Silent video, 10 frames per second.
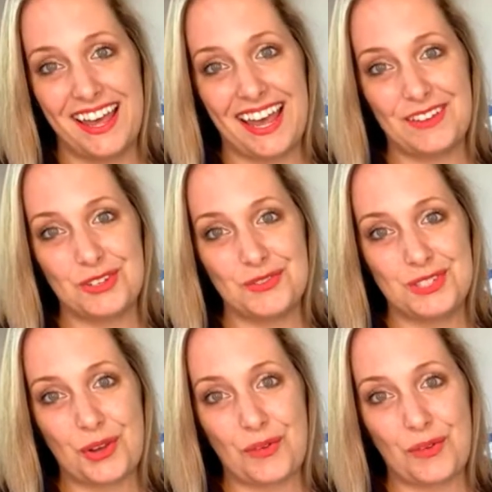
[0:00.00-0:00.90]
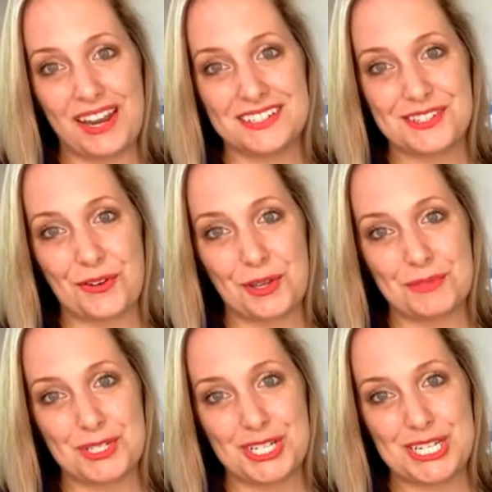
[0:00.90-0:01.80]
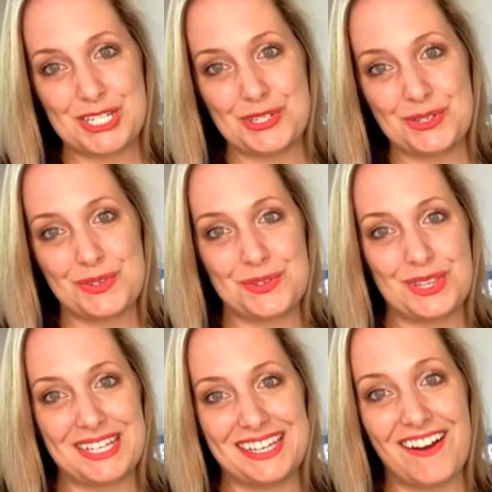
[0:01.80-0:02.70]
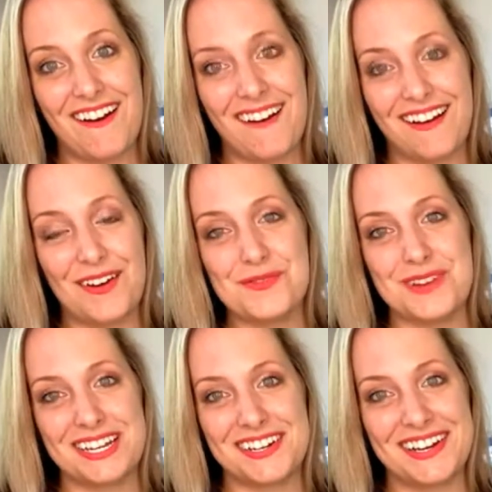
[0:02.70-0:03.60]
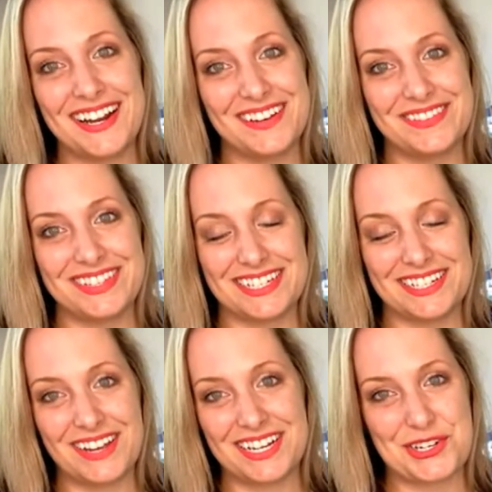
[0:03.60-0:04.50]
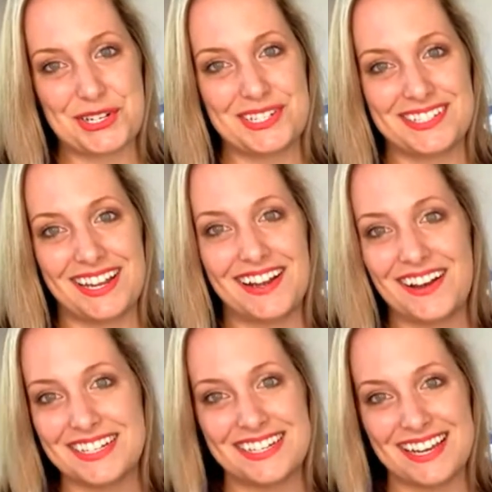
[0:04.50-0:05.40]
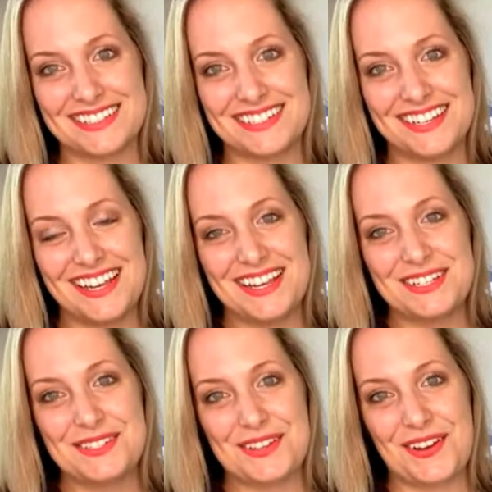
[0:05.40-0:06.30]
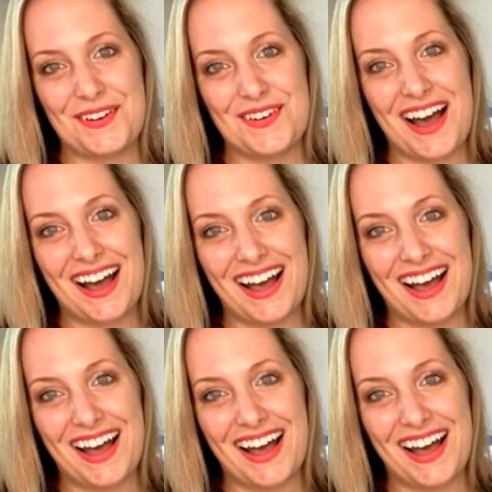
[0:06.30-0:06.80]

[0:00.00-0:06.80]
and we've donated a sewing machine to the young winner of the fashion design contest. So